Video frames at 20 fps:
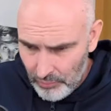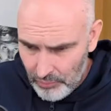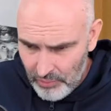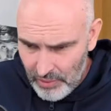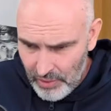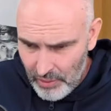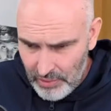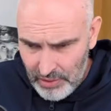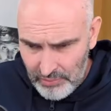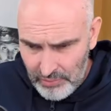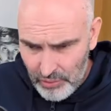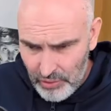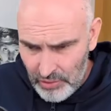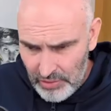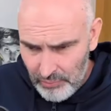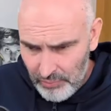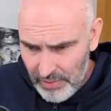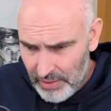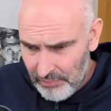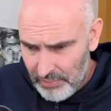I'm even going
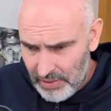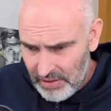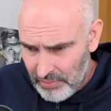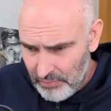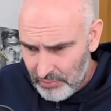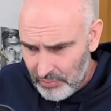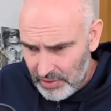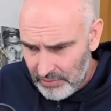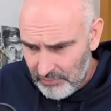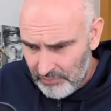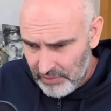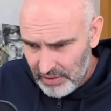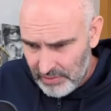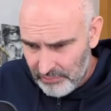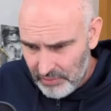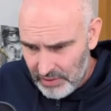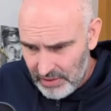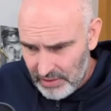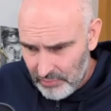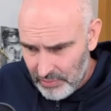to play bishop to
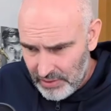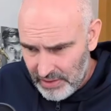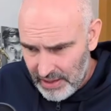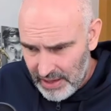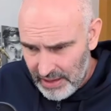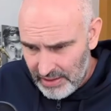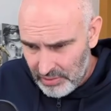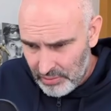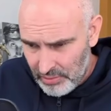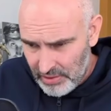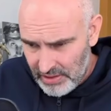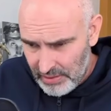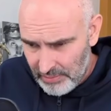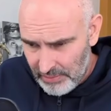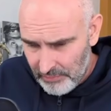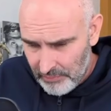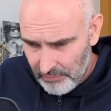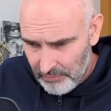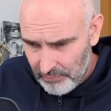f5 right away. Actually,